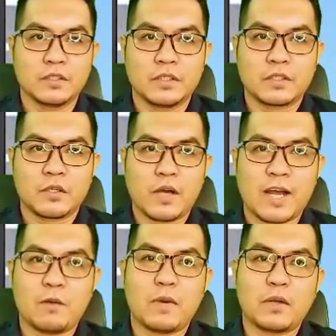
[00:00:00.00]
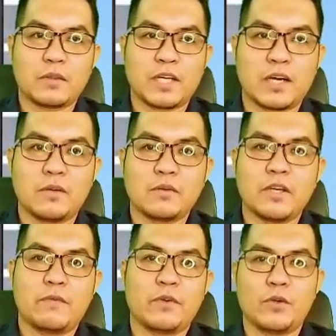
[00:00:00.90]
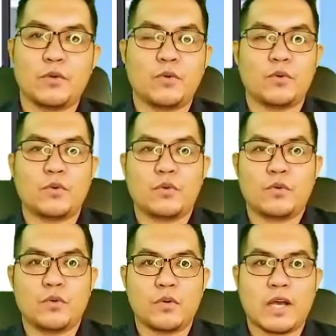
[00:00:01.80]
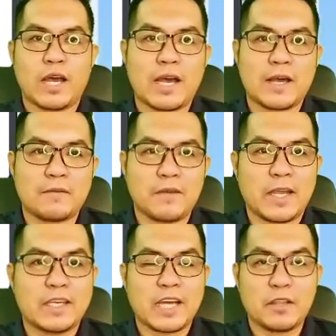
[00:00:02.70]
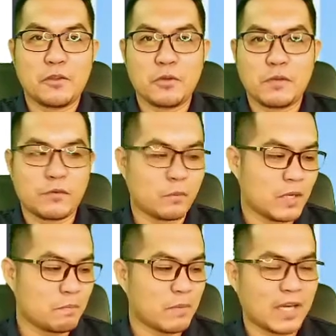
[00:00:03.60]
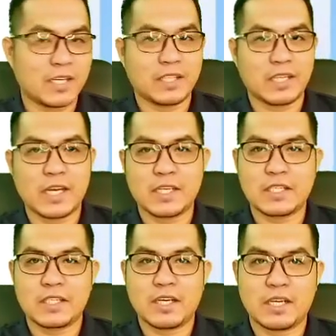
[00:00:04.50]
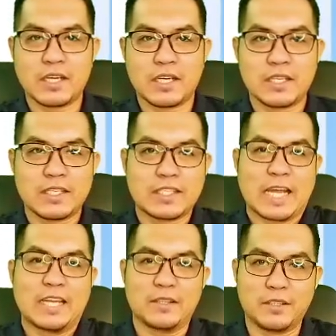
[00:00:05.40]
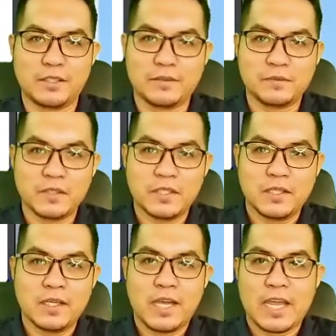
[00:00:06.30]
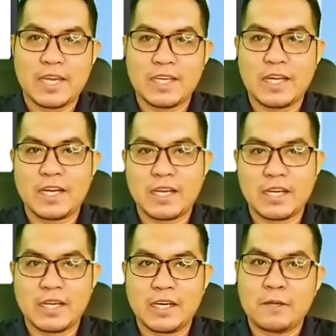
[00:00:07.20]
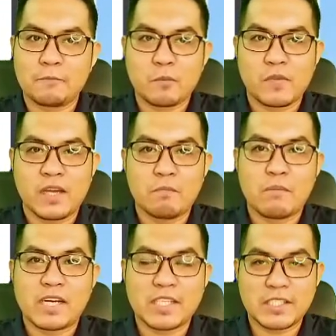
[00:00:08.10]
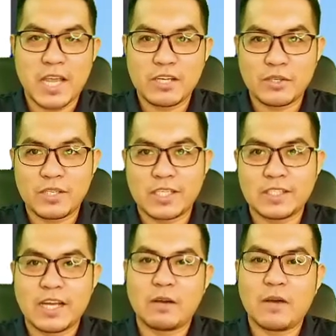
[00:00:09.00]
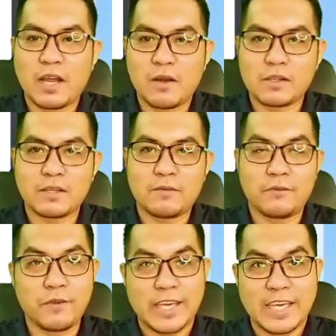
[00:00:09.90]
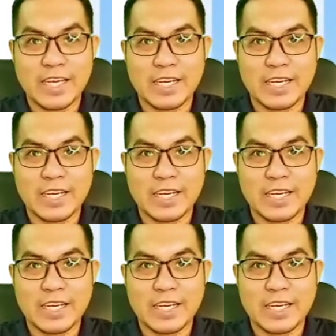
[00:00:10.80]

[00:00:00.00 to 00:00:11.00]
So how about now if you have a non-uniformly magnetized cylinder, and magnetization is now along the phi